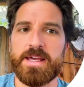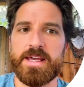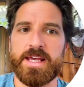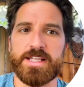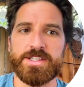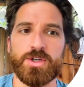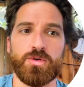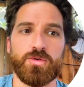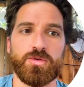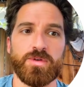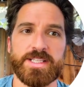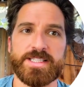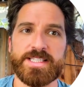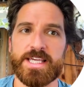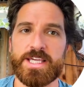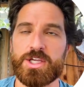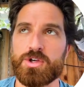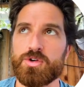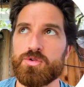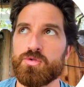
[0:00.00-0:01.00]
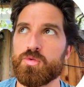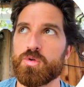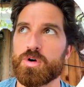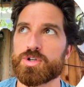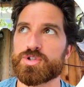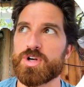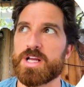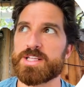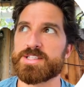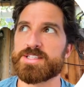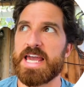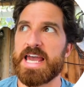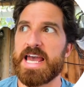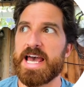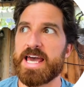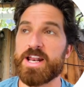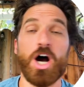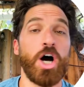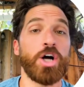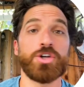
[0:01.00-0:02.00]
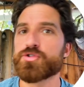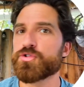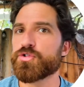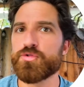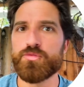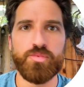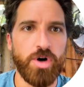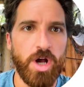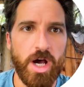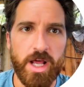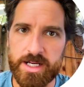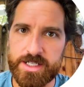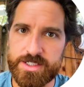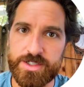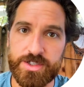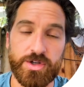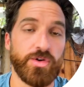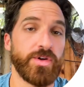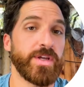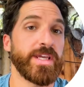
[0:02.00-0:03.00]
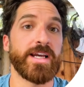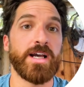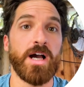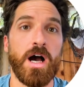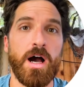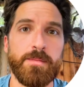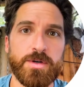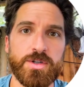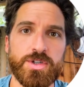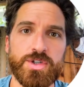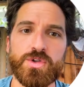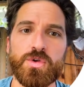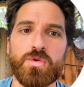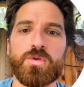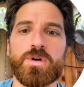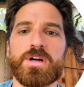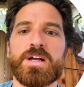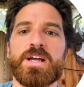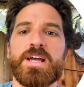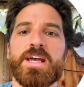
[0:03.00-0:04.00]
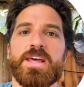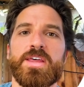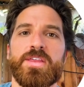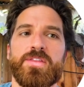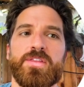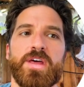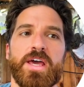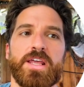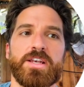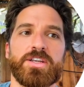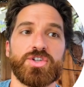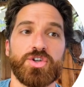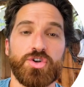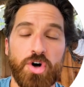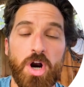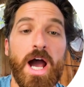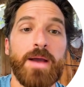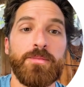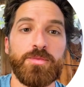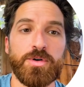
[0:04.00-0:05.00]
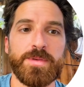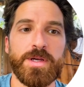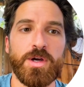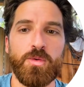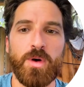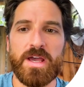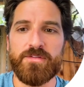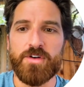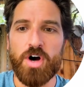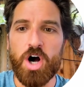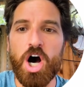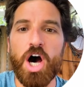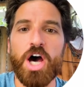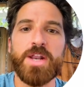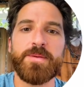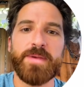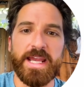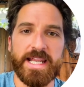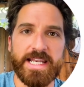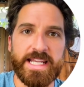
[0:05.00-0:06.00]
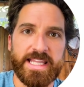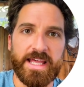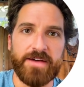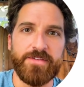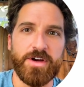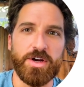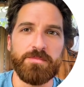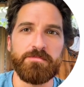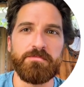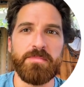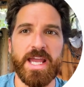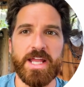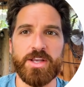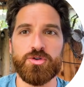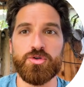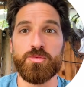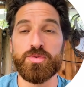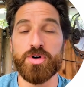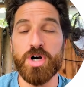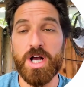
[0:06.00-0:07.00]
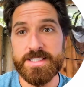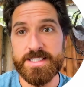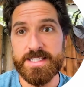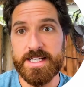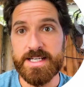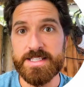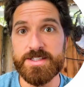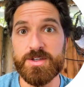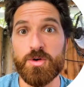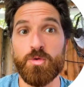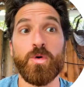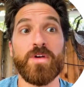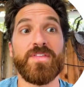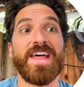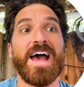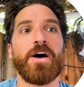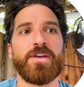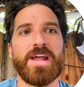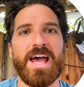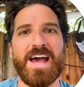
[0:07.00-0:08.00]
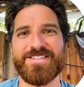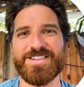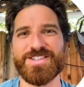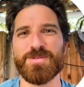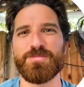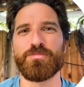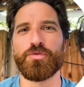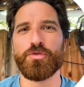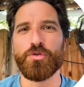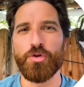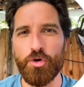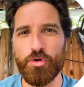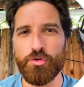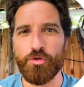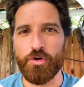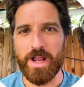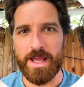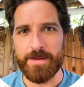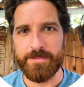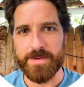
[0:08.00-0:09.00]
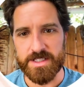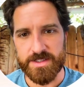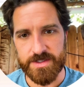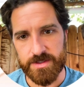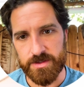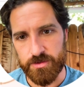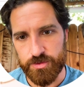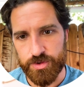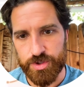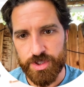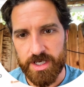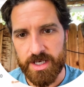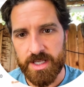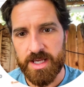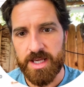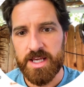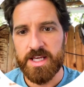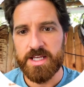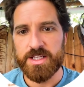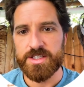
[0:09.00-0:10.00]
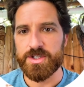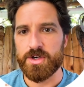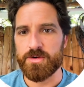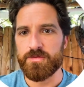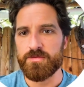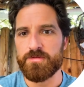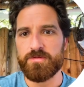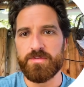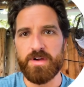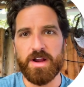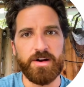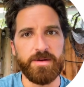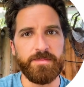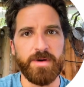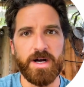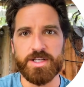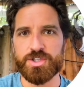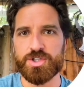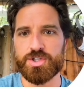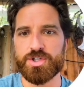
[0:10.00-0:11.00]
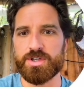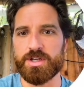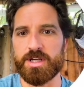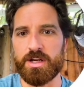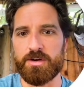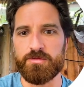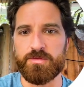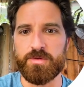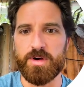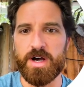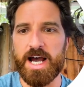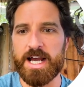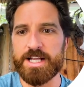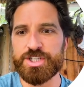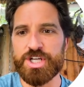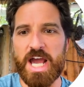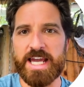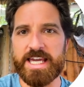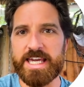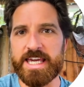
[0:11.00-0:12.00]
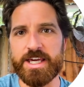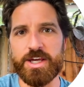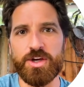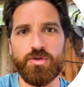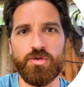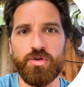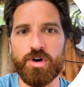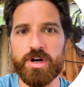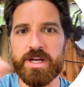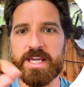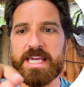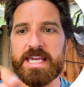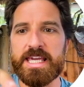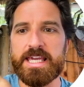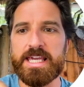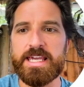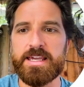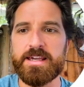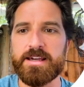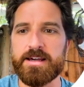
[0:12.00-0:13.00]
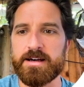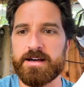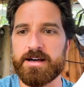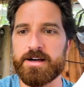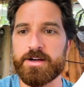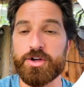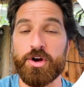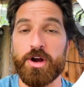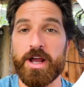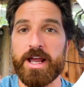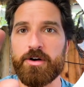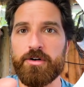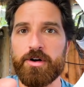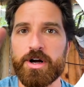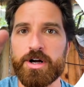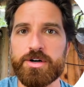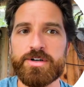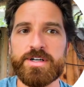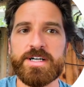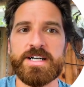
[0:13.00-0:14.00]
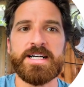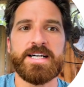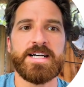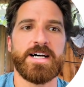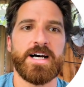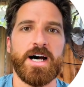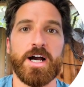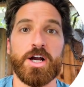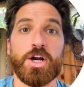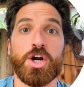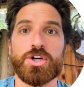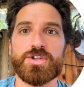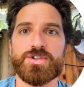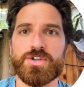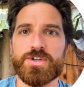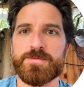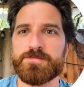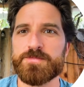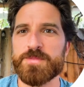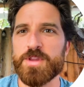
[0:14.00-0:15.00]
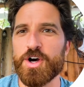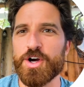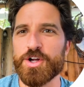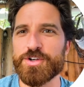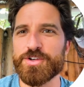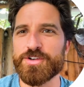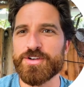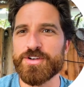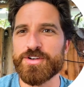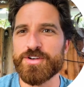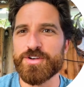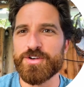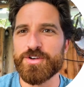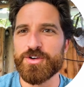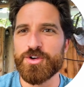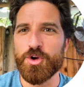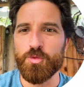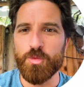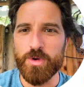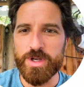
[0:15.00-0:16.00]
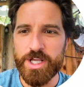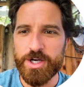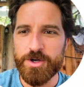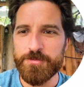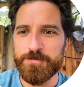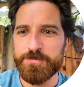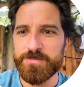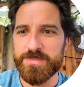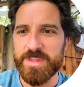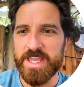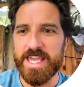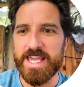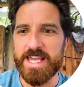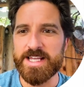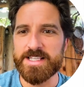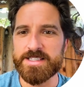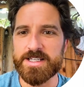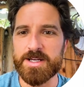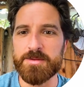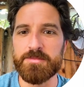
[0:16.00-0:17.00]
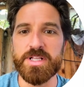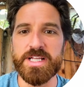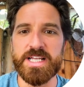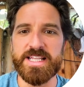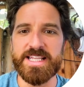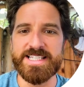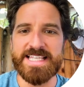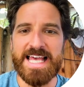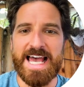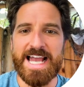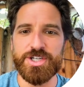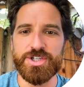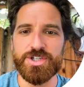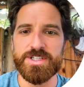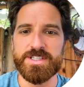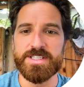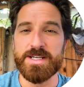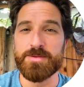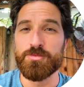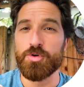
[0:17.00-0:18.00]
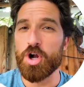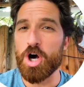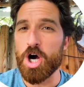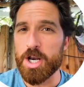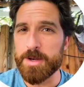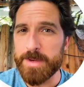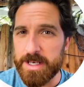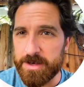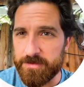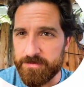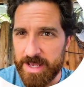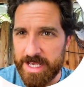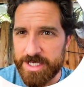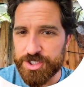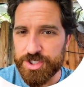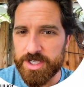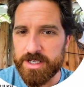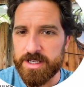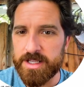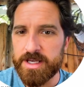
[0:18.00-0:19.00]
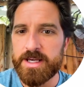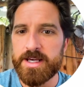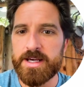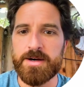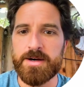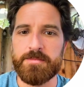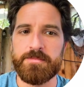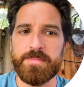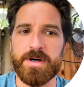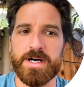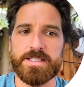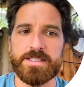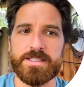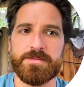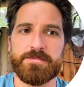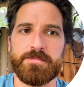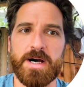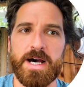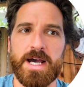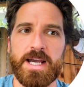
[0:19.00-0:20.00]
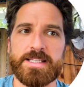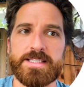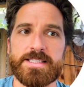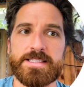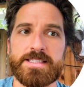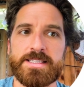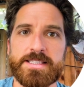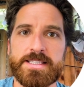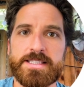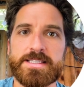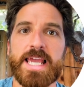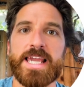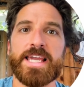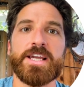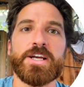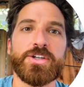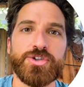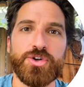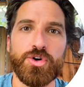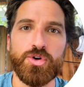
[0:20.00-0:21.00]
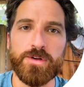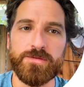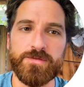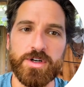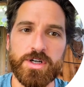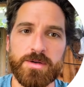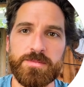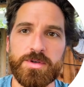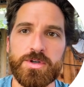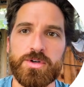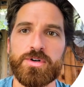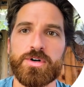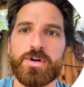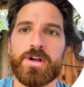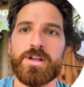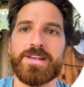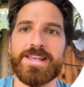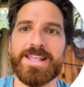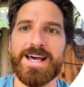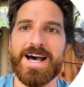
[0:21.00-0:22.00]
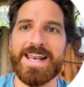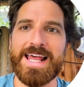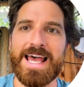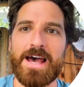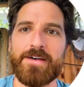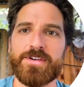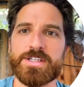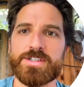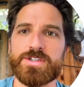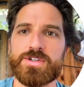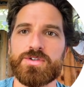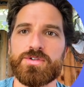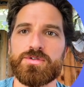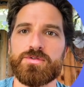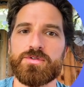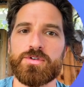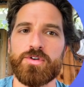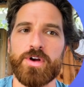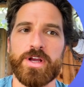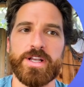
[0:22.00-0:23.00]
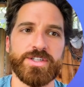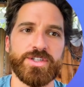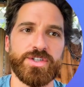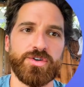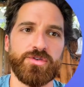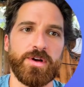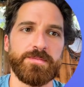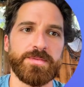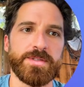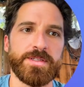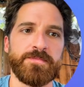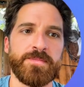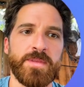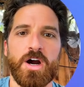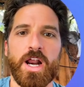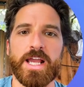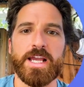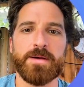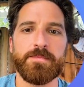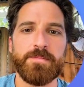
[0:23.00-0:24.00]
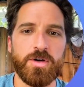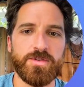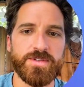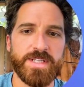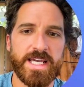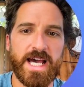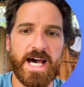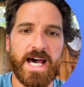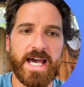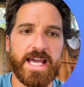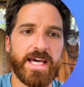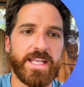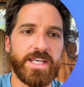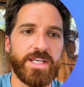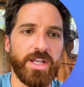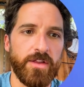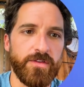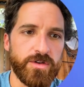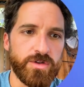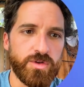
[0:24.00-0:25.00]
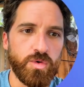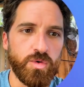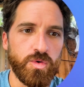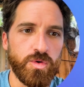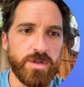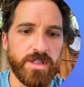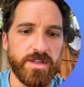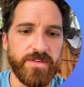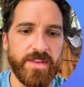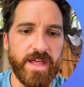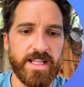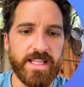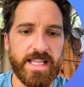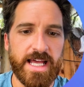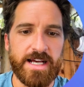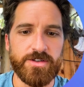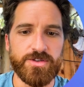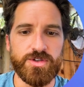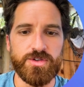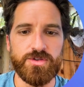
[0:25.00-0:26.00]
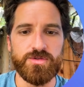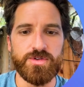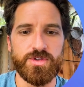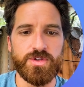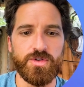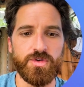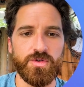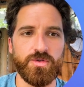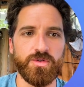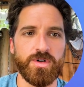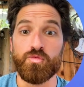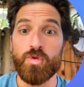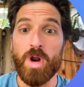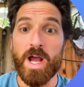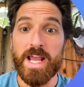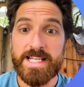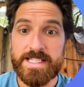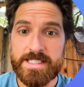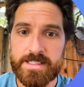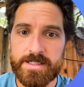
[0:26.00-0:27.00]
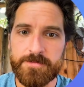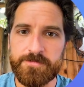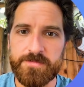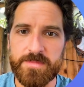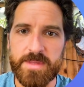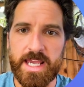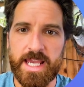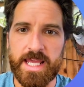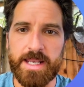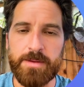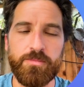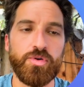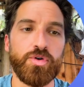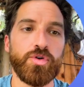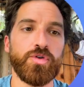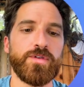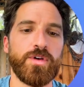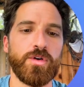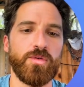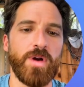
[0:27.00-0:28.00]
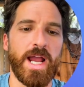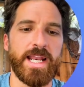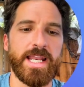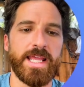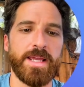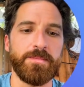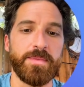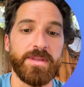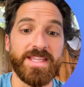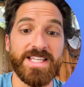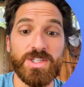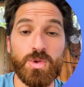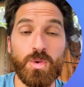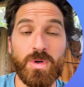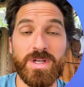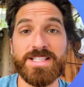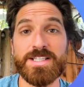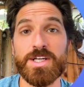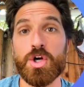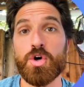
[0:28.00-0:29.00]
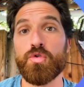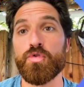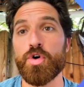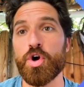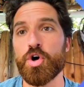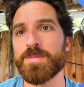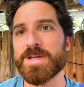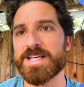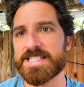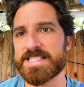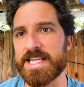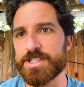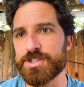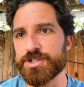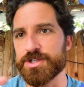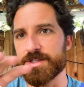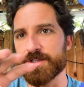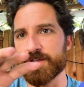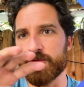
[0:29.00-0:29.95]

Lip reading: And so let's say you were trying to add 100 new products to your e-commerce store, then Scribe would be a way of automating that very manual process without having to program a solution. So very much, hijacking your key, your arrow cursor on your window and completing these actions in a more automated fashion, but by taking control of your computer, not having to create a script. All right, Compose AI, another tool that allows you to write and improve your writing, but this one is a Chrome extension.